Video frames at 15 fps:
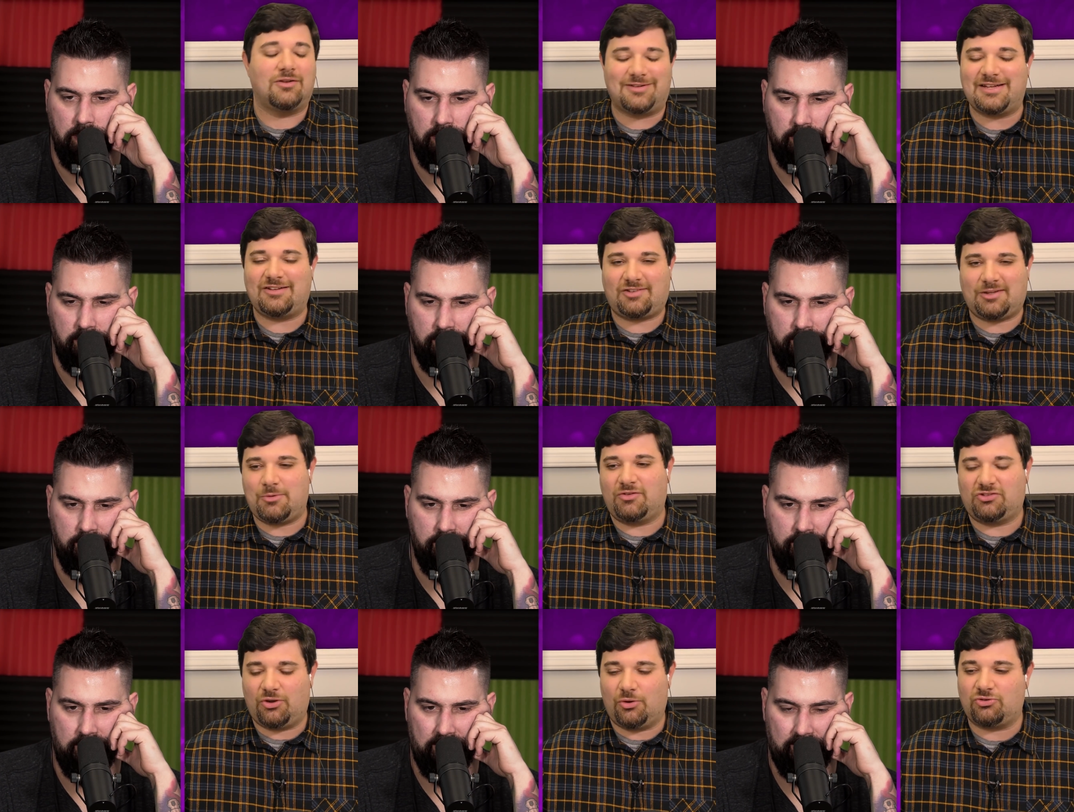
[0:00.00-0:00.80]
Speaker 1: DC
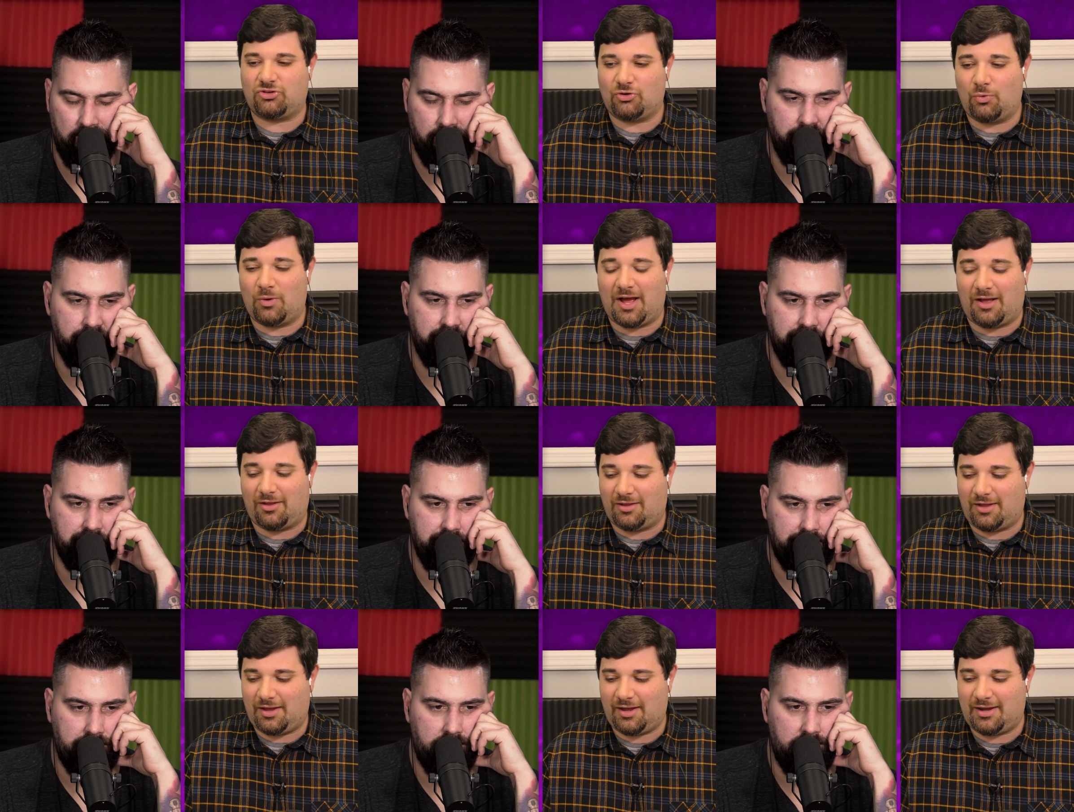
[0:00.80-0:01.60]
movies don't do
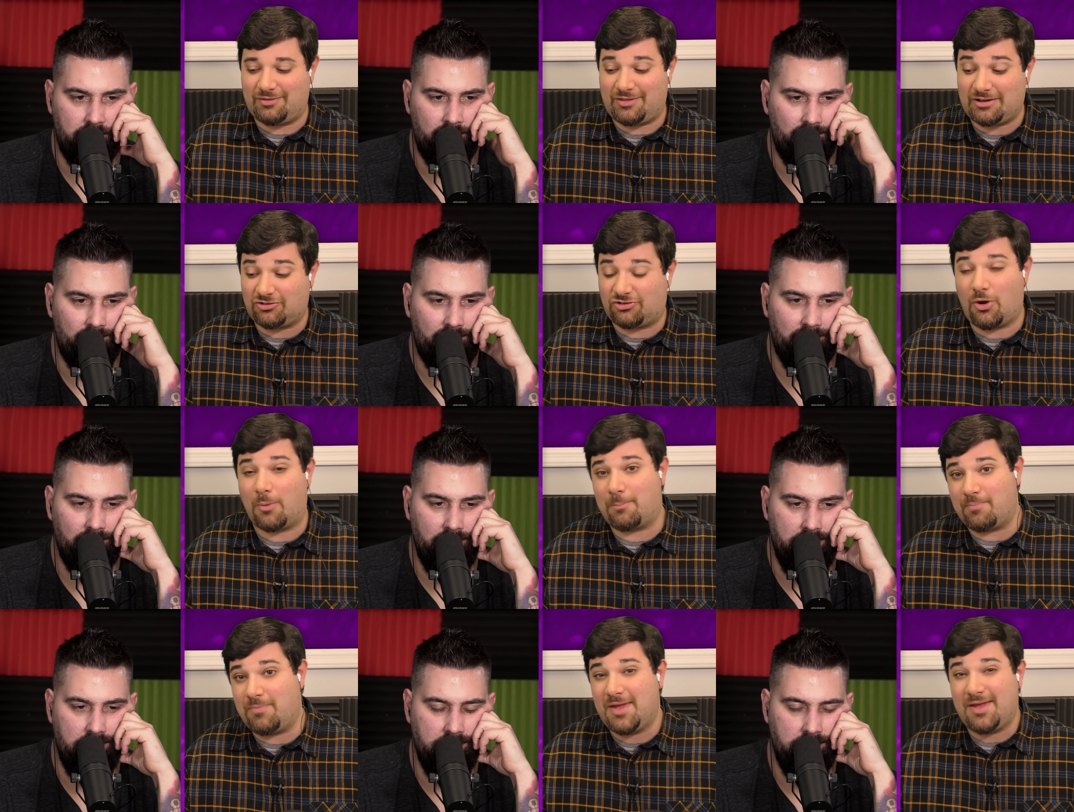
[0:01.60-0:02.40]
well. They just
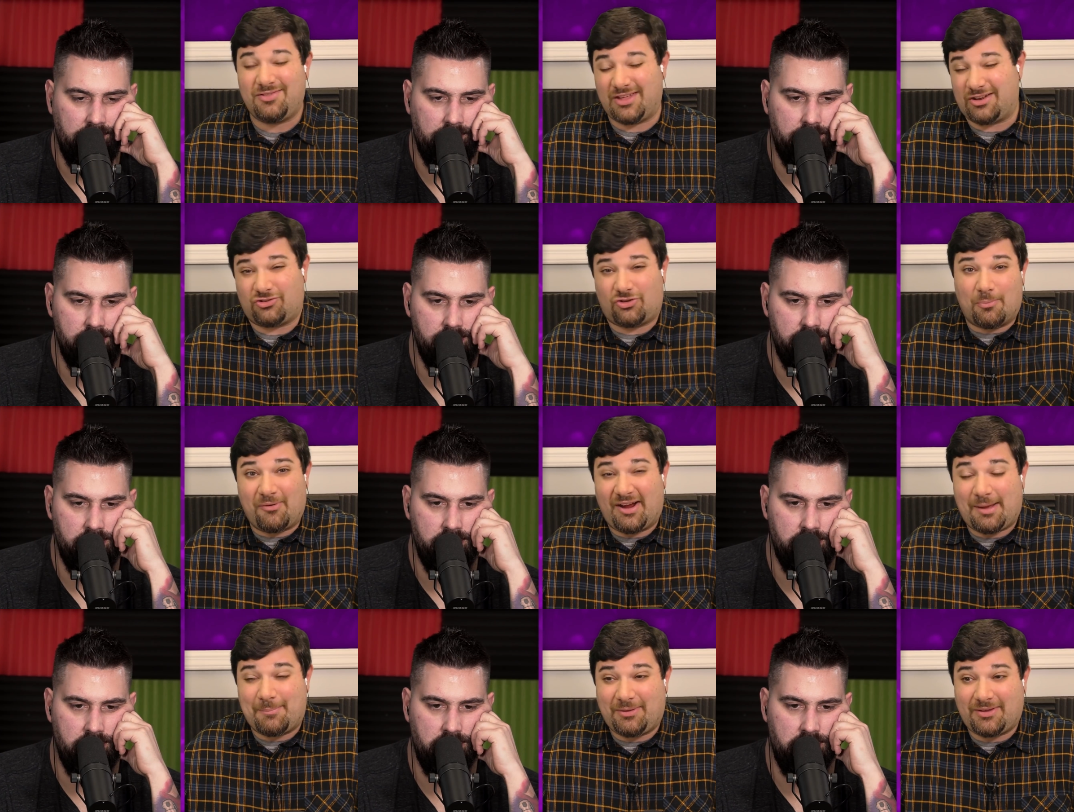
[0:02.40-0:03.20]
don't break
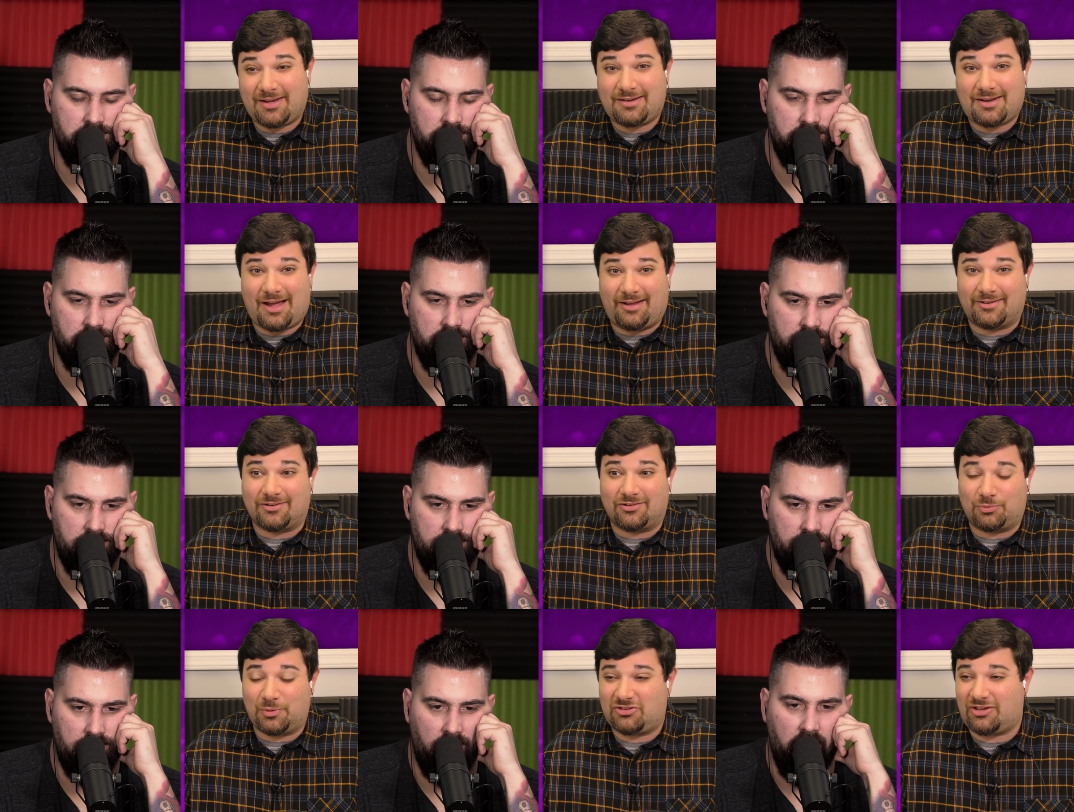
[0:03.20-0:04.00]
$1 billion,
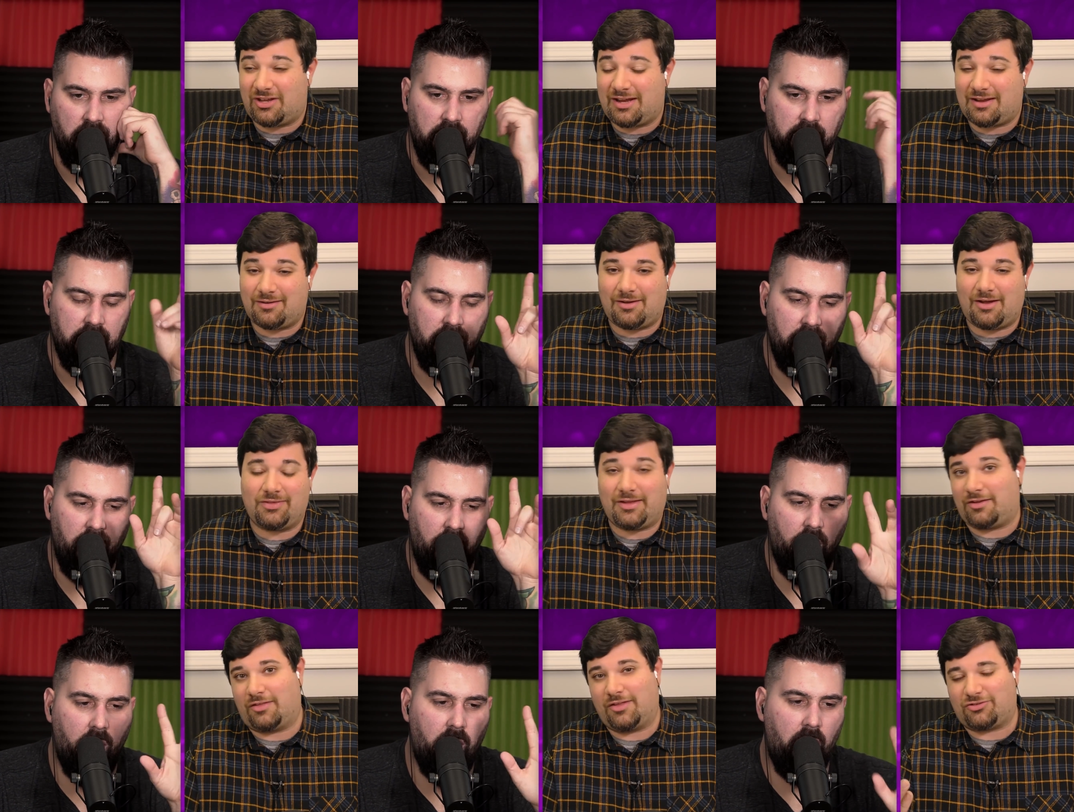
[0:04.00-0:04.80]
which like,
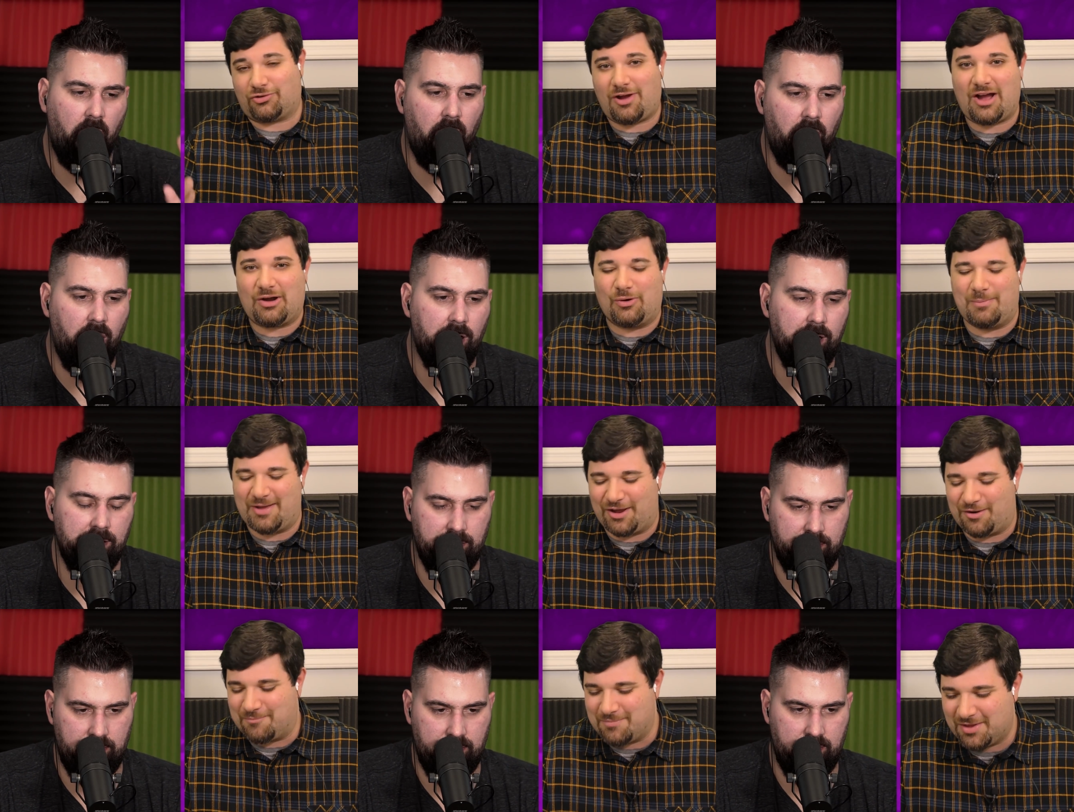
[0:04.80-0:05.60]
unless you're
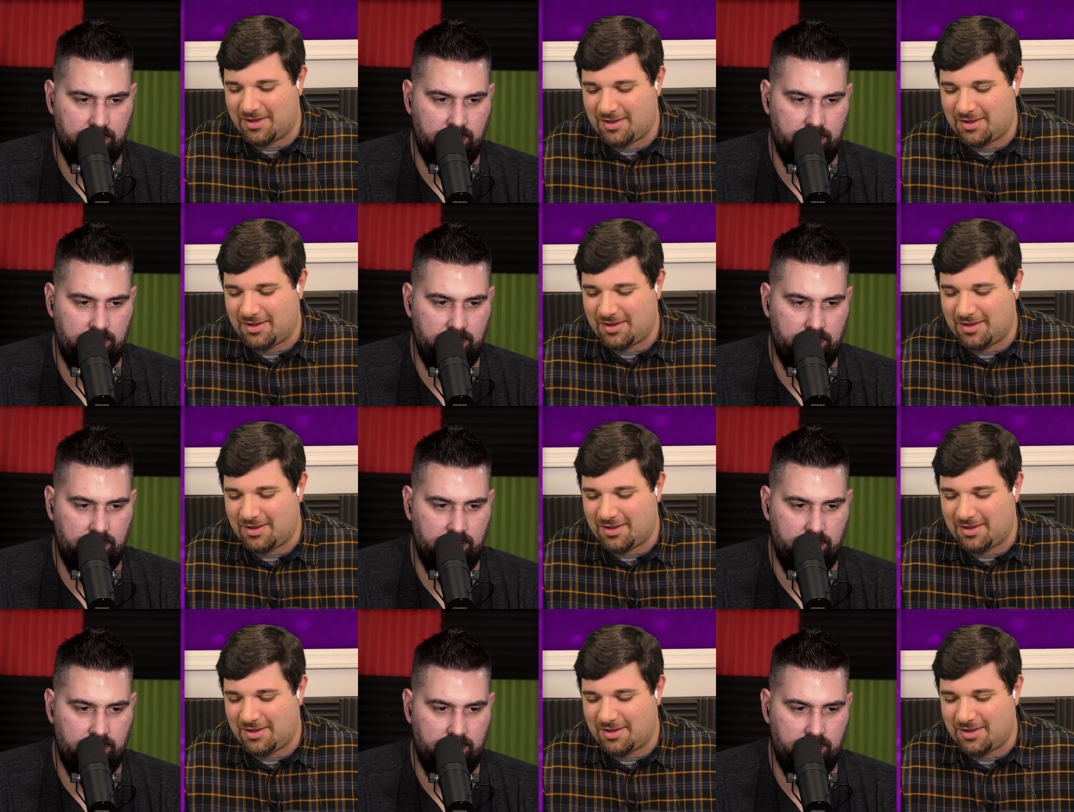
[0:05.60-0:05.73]
Aquaman.